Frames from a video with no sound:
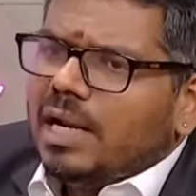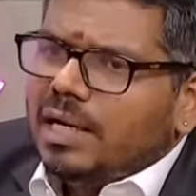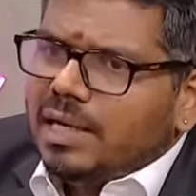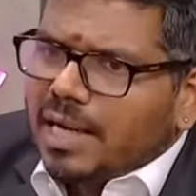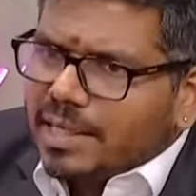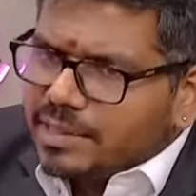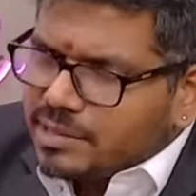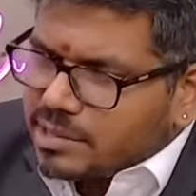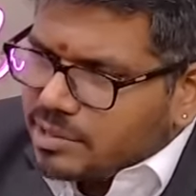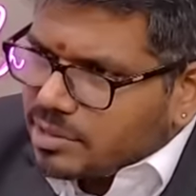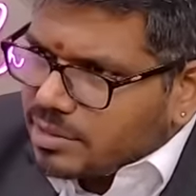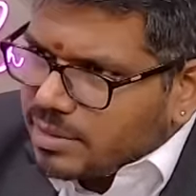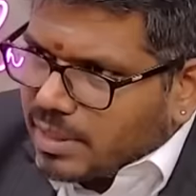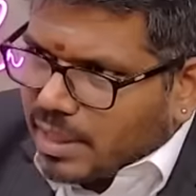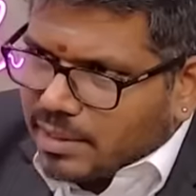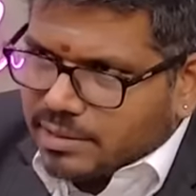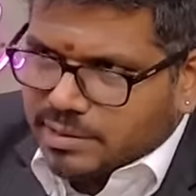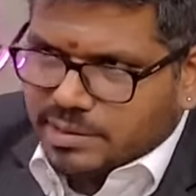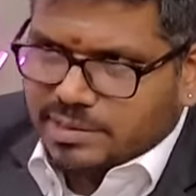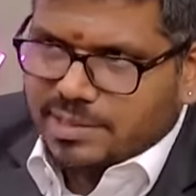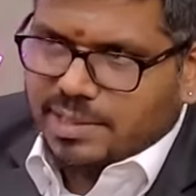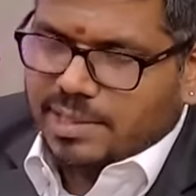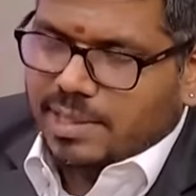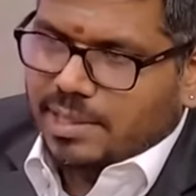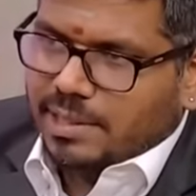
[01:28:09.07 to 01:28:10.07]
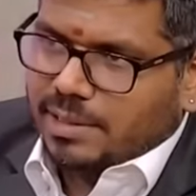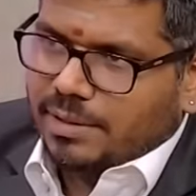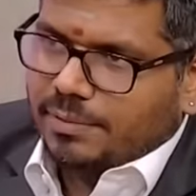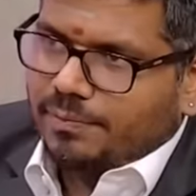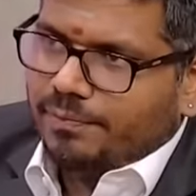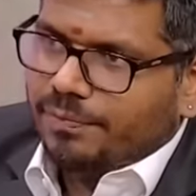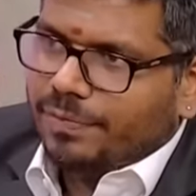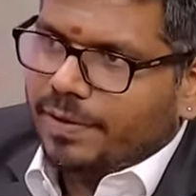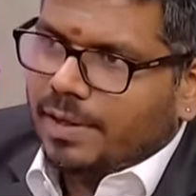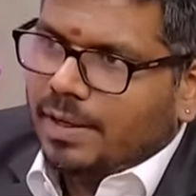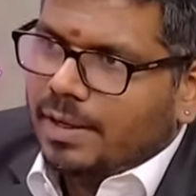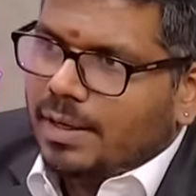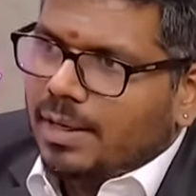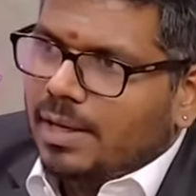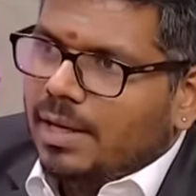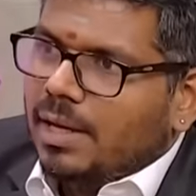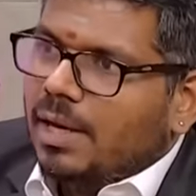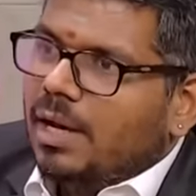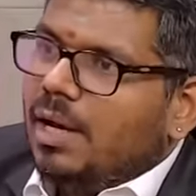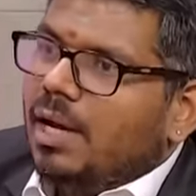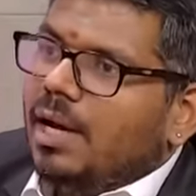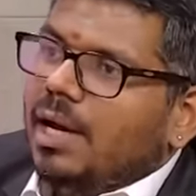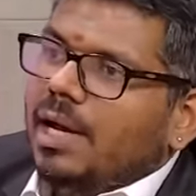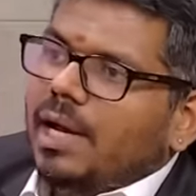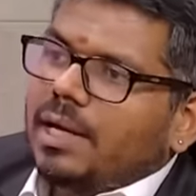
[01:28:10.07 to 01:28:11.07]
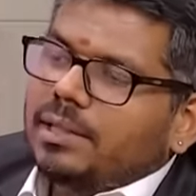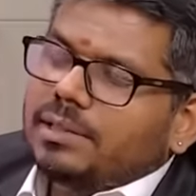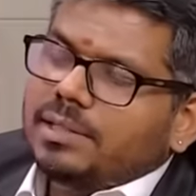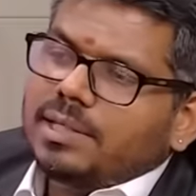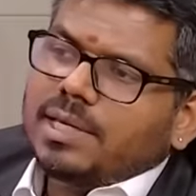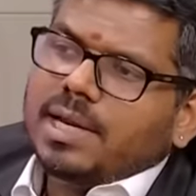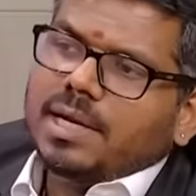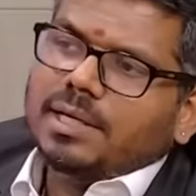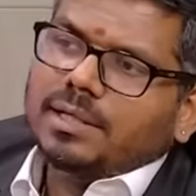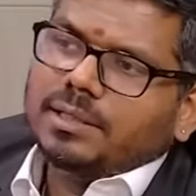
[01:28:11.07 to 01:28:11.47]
Let's translate the